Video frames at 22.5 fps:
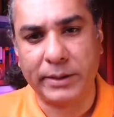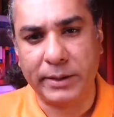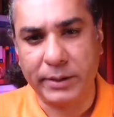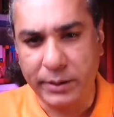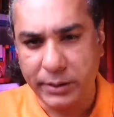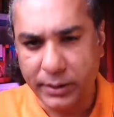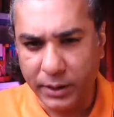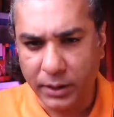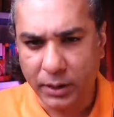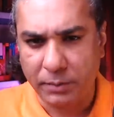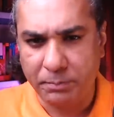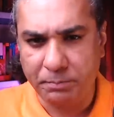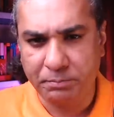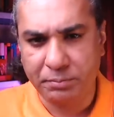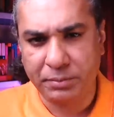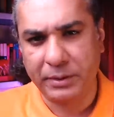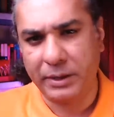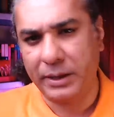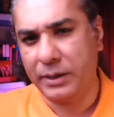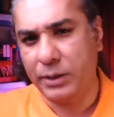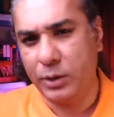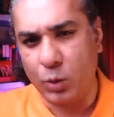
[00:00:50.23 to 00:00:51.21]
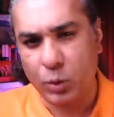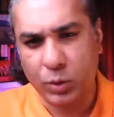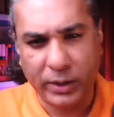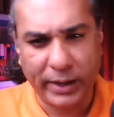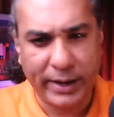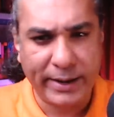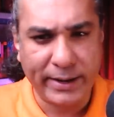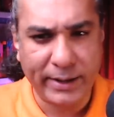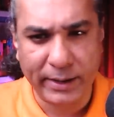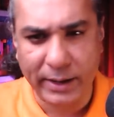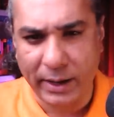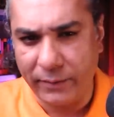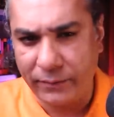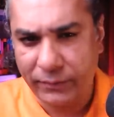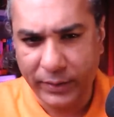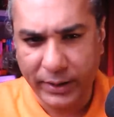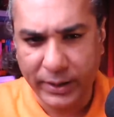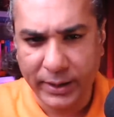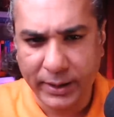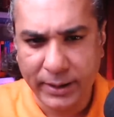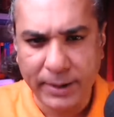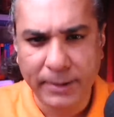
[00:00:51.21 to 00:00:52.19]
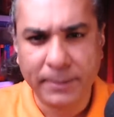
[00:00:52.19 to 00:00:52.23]
in Europe, in Ukraine, in
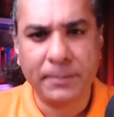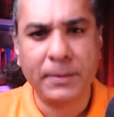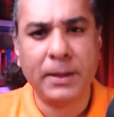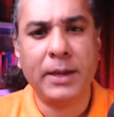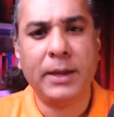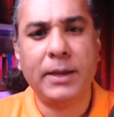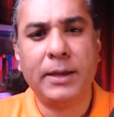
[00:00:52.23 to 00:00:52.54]
Africa,